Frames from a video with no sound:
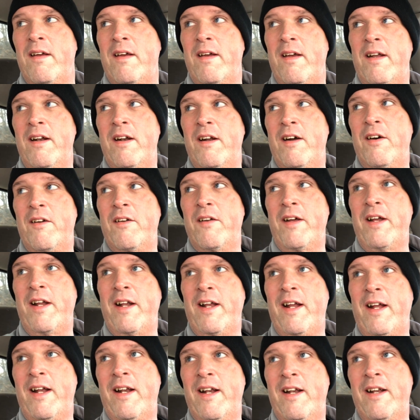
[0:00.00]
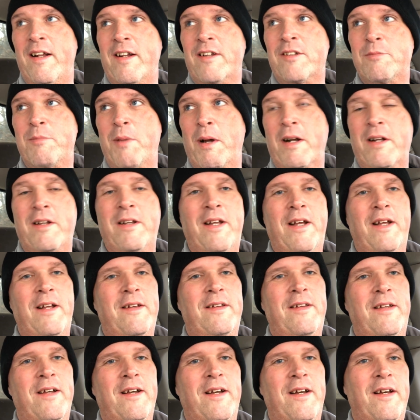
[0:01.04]
he didn't expect that
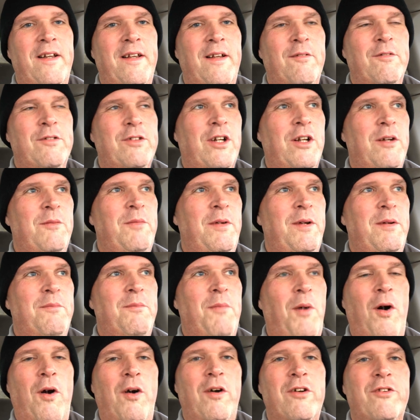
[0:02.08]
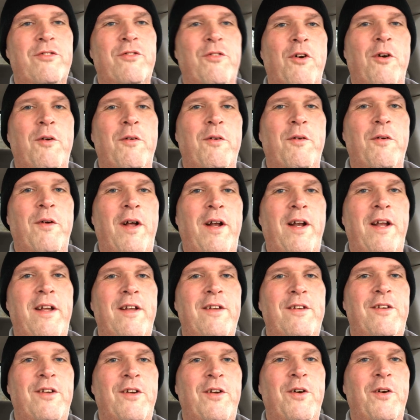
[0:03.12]
there was going to be barns for them to run
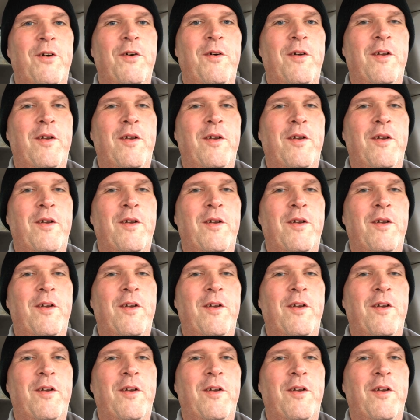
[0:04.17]
into